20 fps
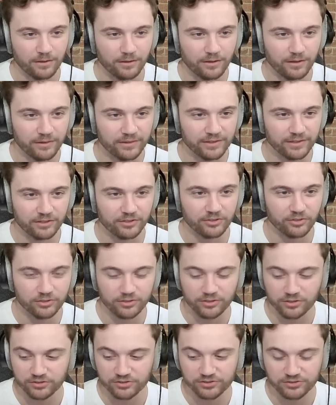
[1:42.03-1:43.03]
I think a
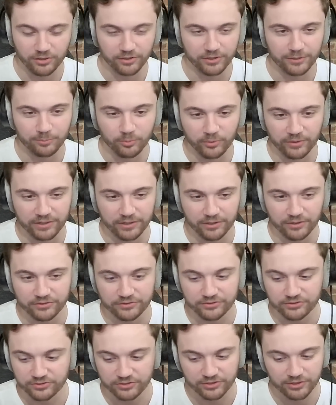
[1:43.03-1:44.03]
good starting point here
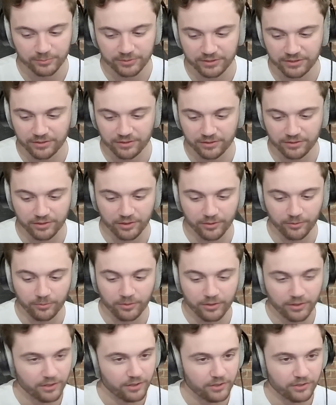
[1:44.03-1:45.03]
is just going to be,
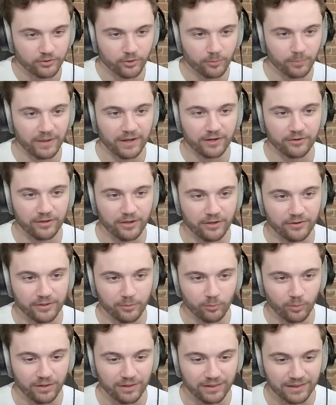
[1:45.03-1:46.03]
your background
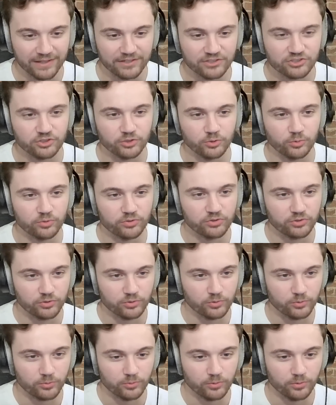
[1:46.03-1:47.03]
and what led you
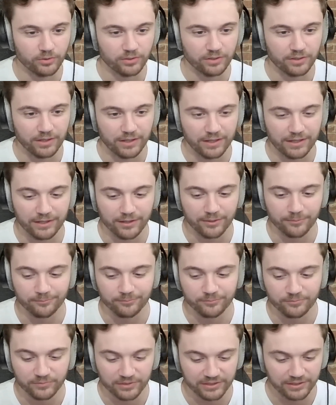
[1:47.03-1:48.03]
to
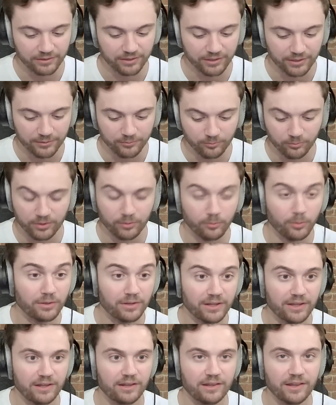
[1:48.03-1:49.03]

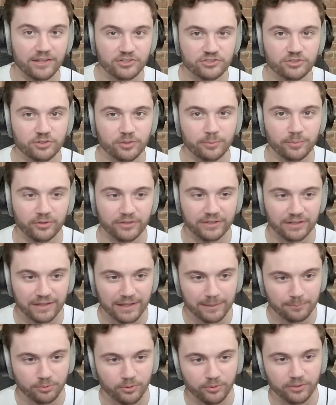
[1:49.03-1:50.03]
what led you to building
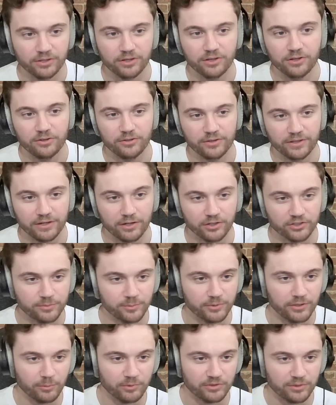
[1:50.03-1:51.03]
Light Protocol, and
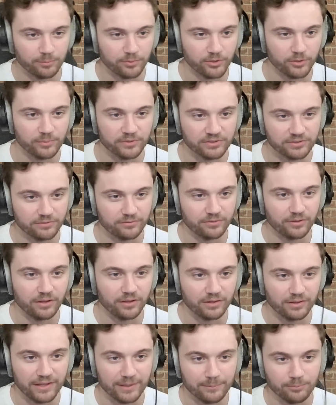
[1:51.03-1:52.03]
ultimately what the purpose of
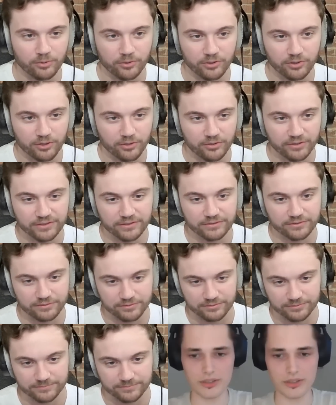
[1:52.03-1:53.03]
a Light Protocol
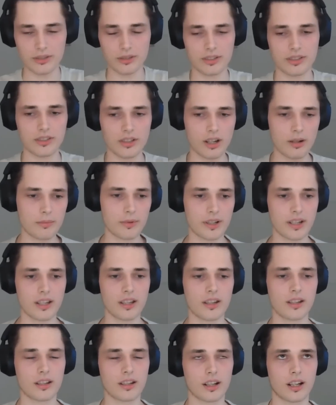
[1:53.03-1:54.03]
is.
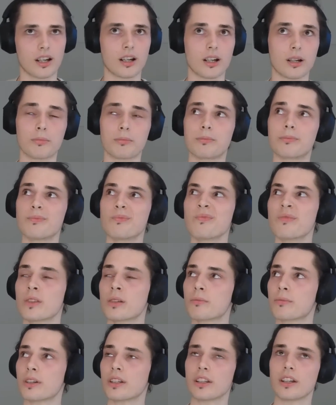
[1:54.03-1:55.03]
started
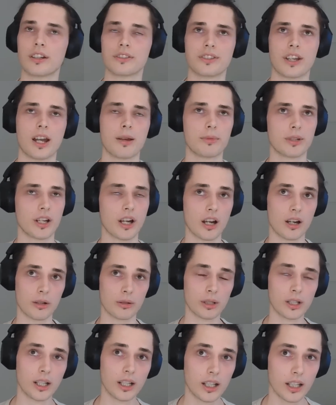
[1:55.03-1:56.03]
pretty long time
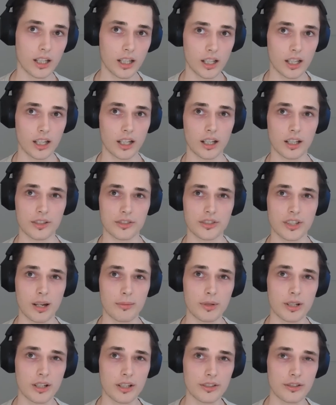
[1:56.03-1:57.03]
ago,
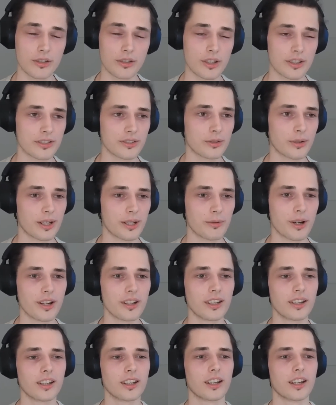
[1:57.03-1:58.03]
summer
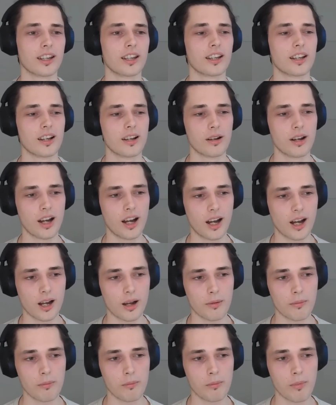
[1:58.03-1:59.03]
2021.
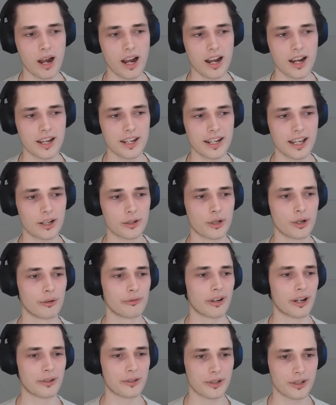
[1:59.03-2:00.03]
My now
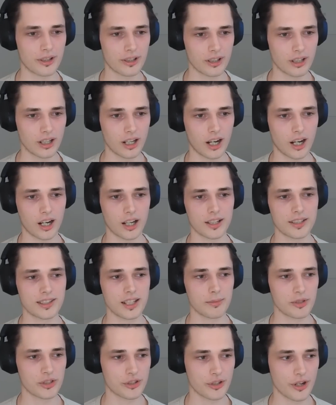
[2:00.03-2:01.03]
co-founder, his
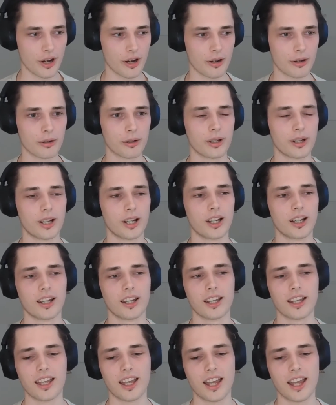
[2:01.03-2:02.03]
name is Joe,
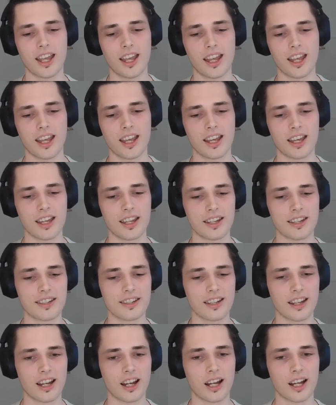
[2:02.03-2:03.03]

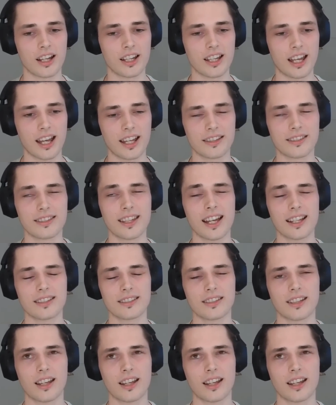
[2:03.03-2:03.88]
and at that